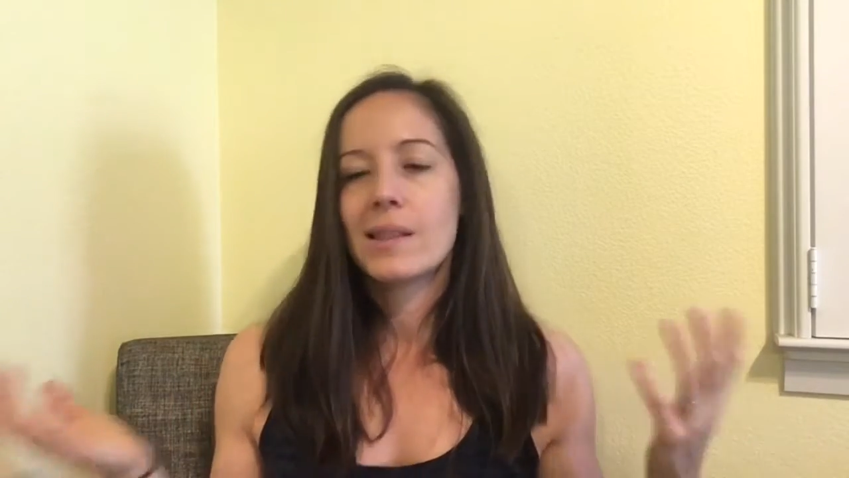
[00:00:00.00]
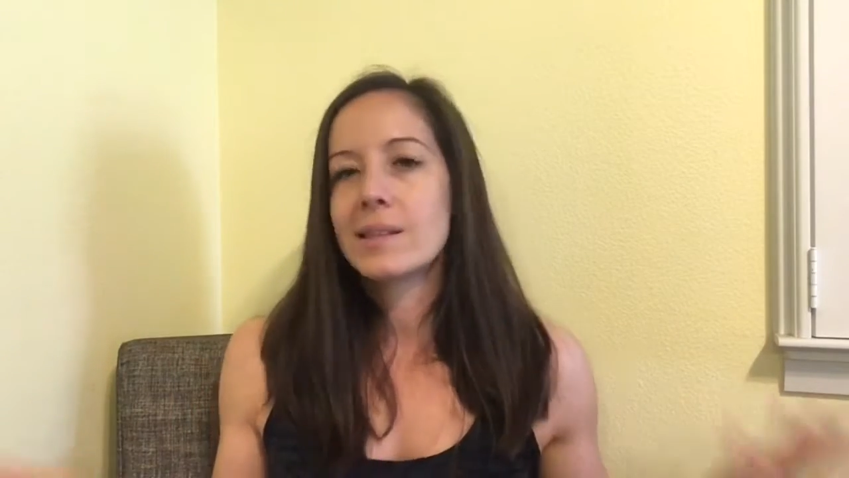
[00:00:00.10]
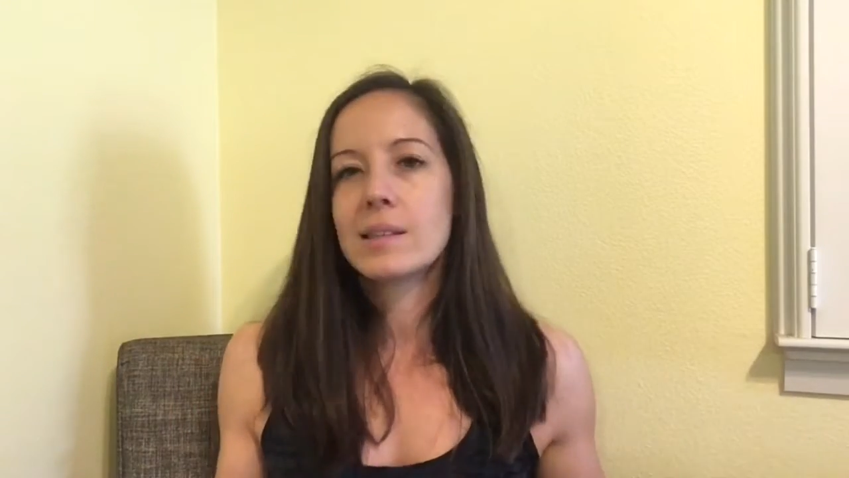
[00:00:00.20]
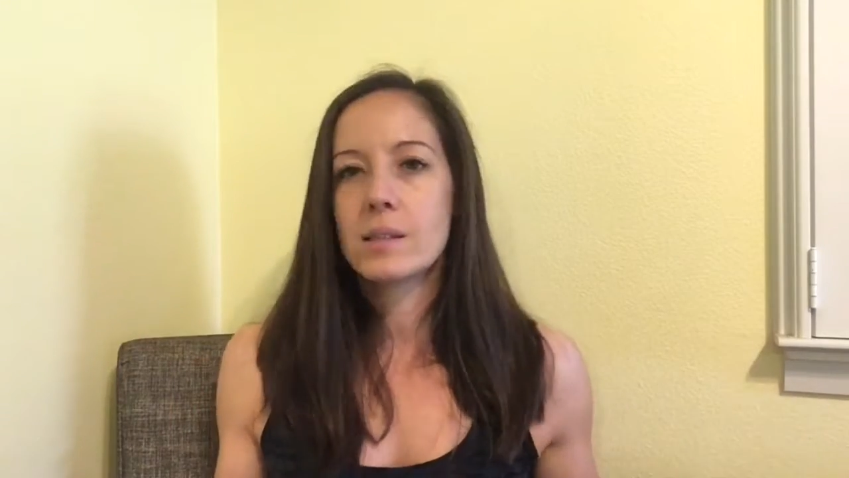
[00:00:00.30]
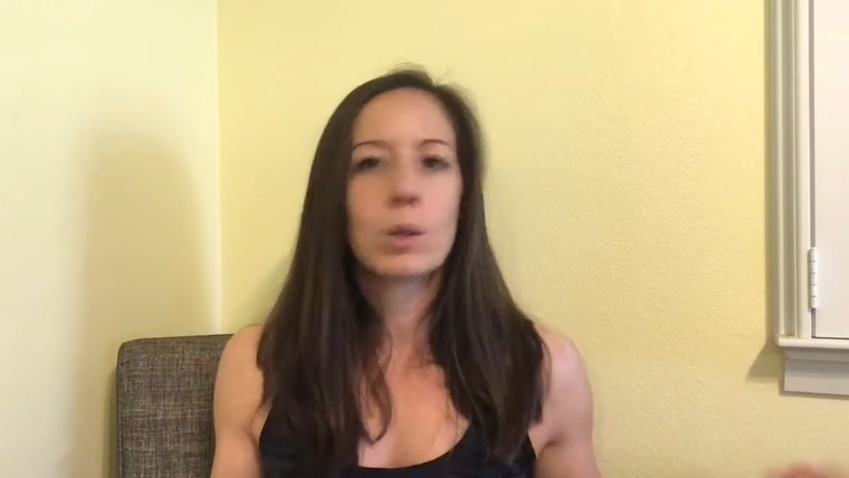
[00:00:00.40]

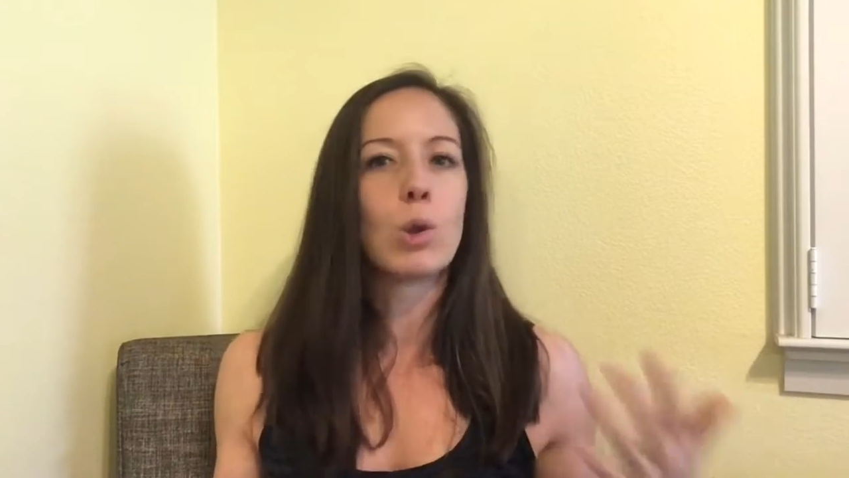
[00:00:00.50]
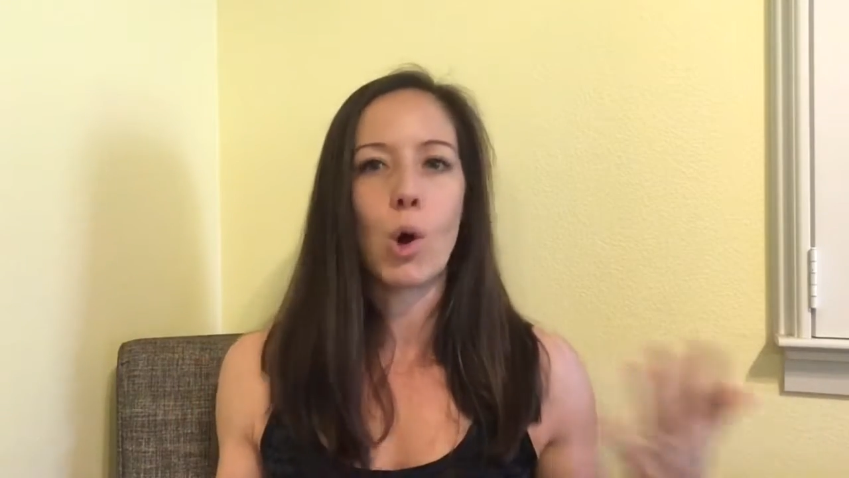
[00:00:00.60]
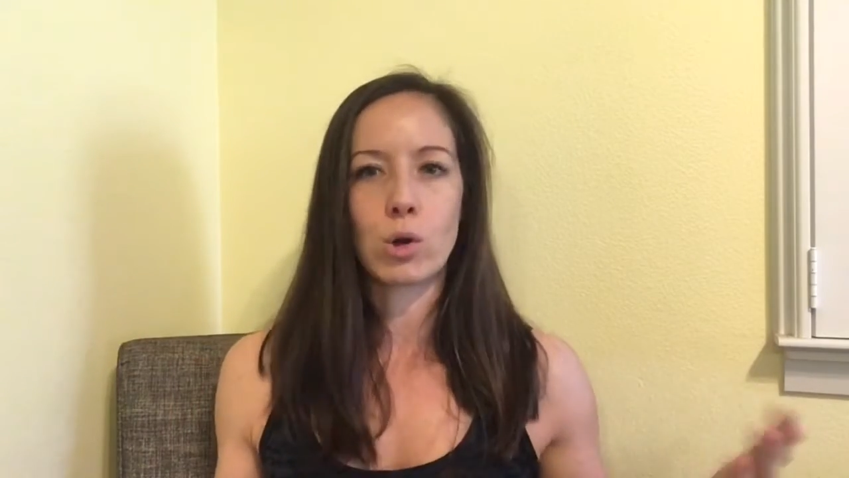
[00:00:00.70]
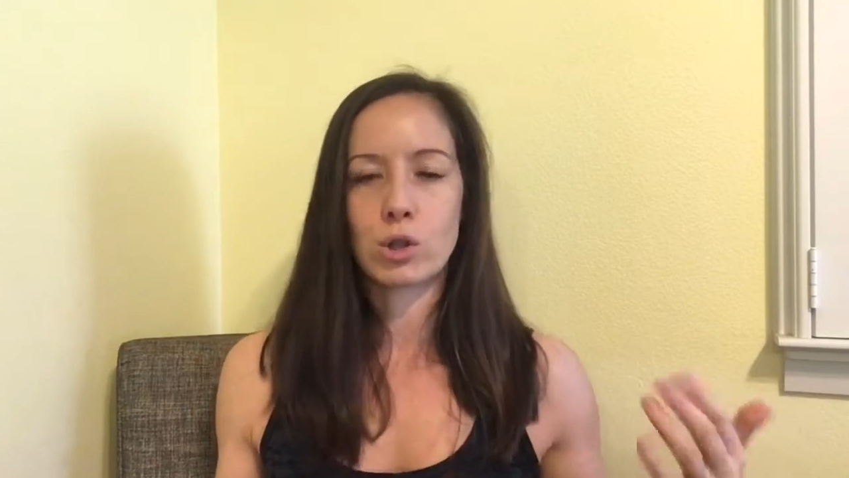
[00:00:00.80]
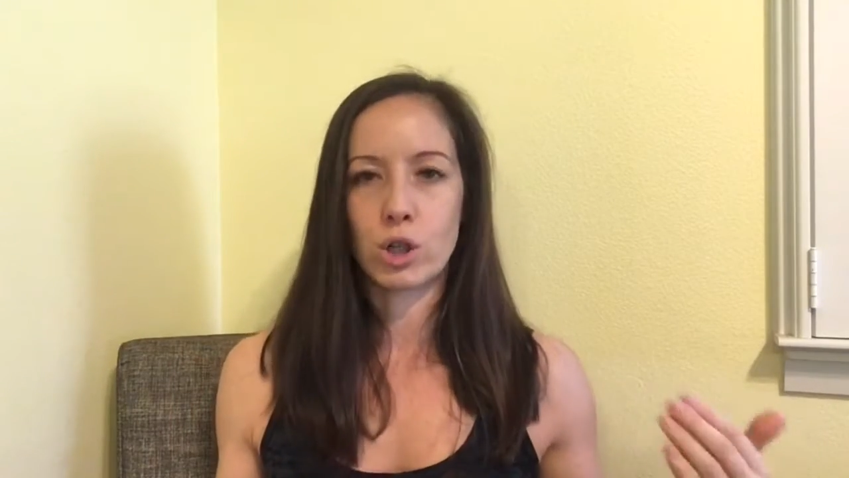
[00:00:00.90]
This is the
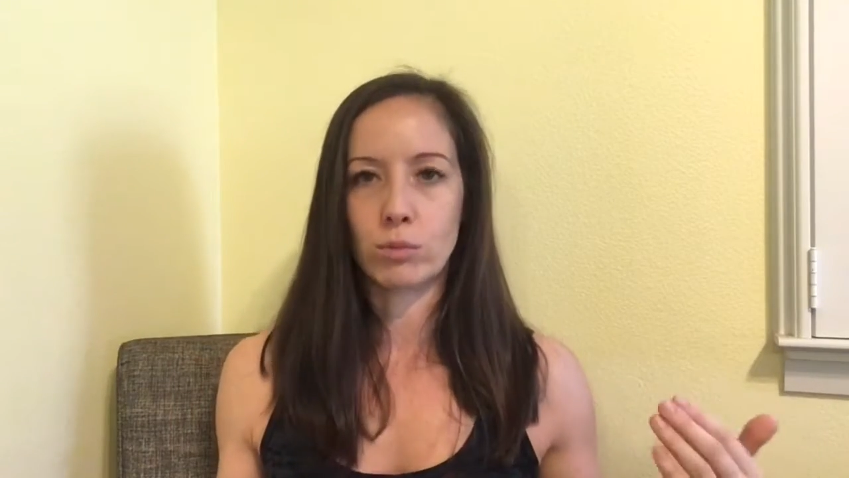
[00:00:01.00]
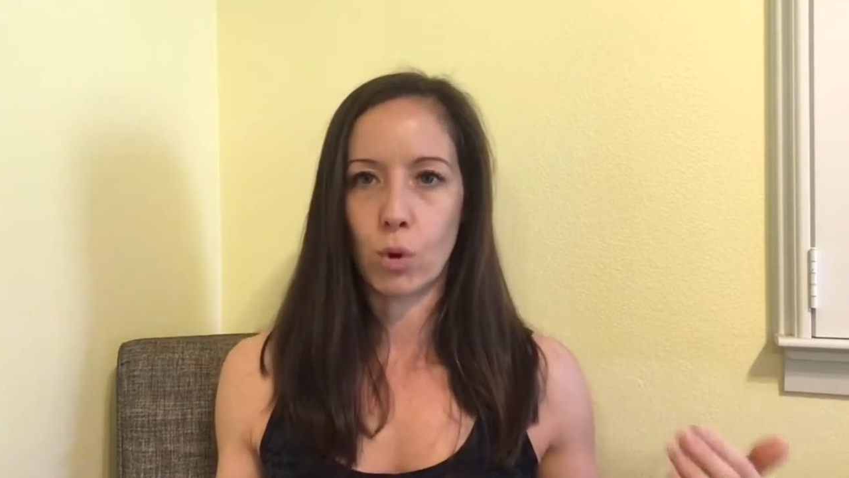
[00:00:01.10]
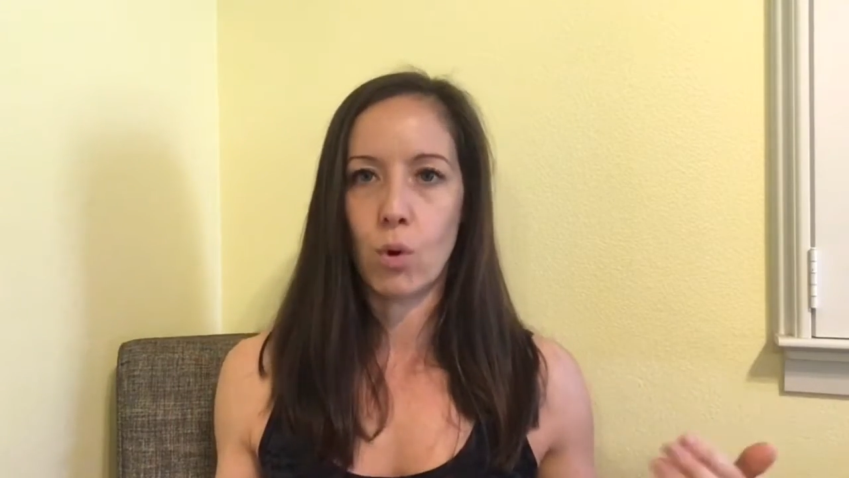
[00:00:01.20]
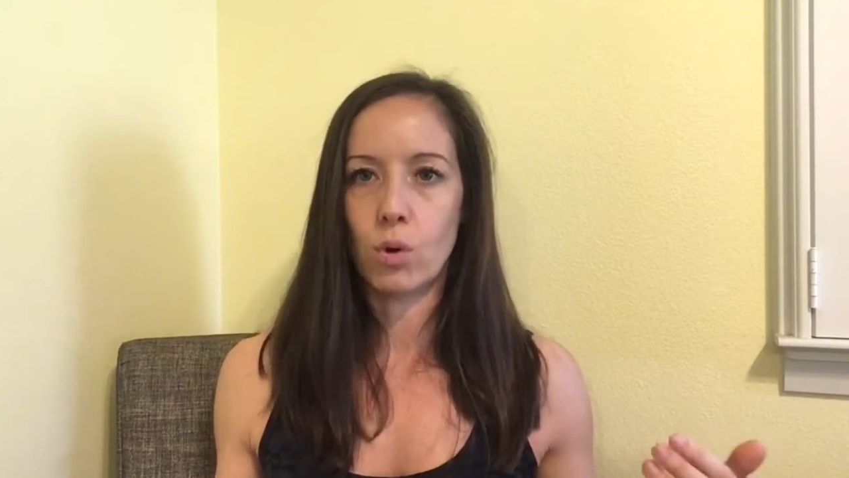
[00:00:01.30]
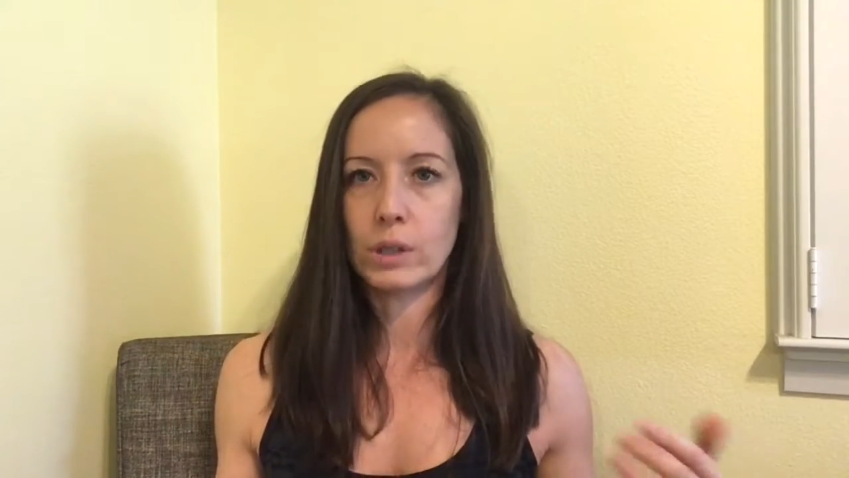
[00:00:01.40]
long-term
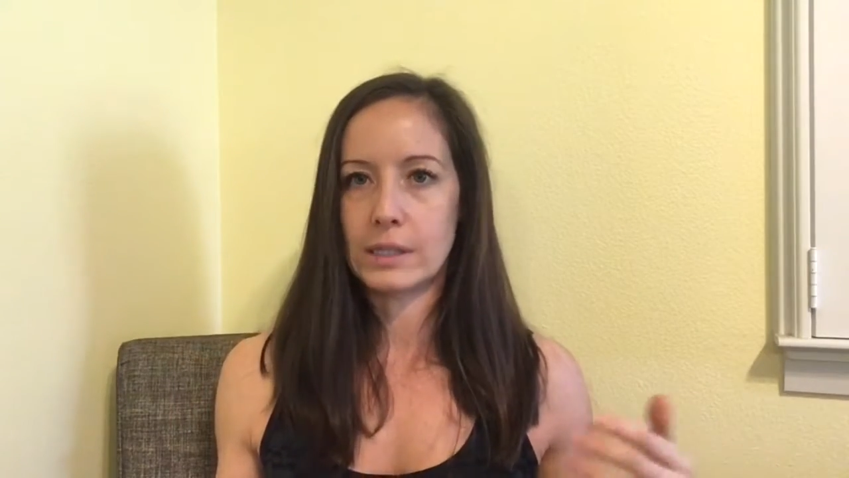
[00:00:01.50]
goal,